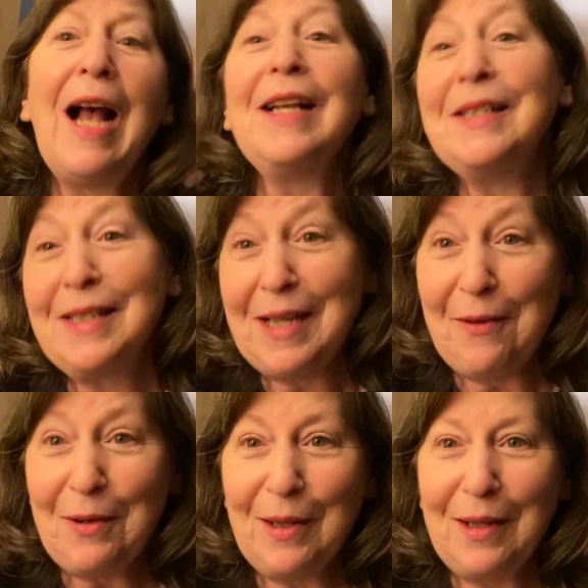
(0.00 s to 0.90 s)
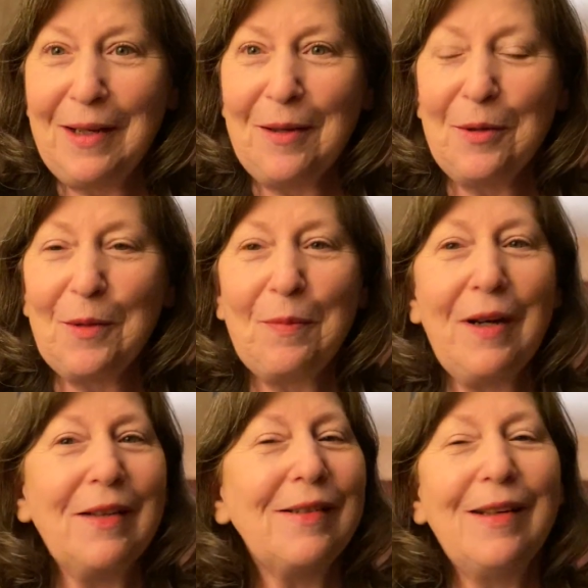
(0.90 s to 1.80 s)
I just have a clinical
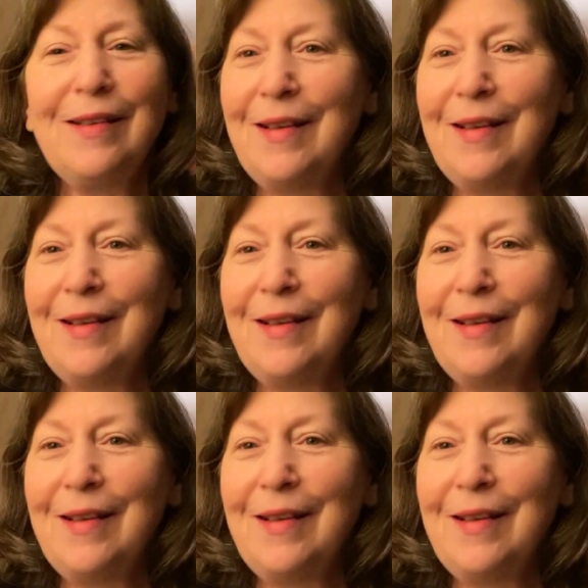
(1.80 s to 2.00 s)
depression.